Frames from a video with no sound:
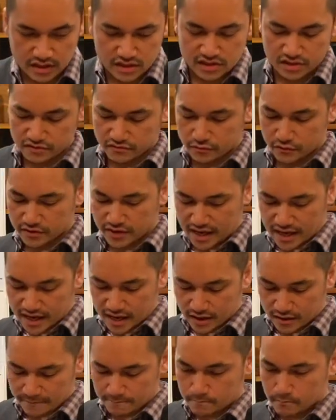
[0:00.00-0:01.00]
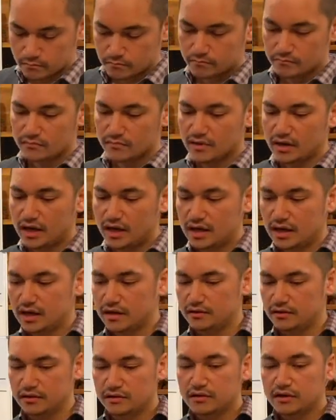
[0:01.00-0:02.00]
so for that
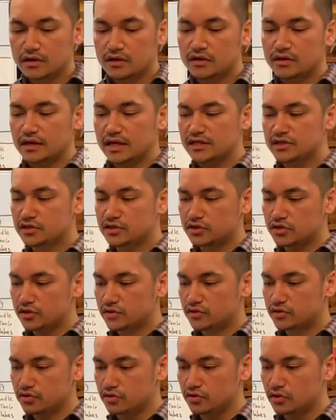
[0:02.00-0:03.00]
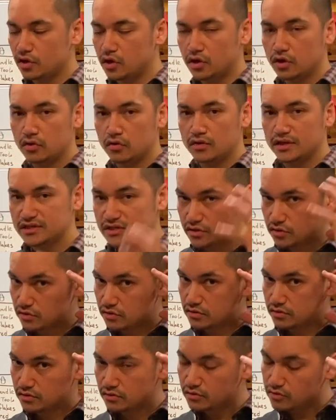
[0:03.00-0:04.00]
uh, it's good to know, it's
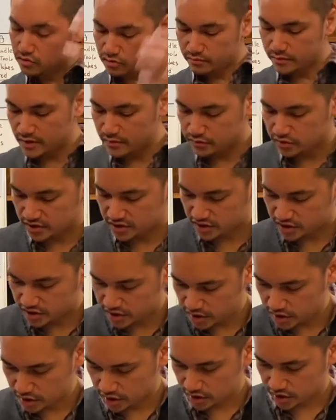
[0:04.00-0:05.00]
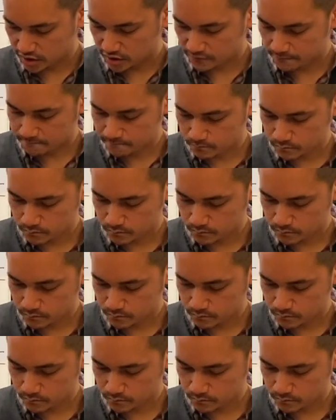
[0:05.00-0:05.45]
good to be able to hear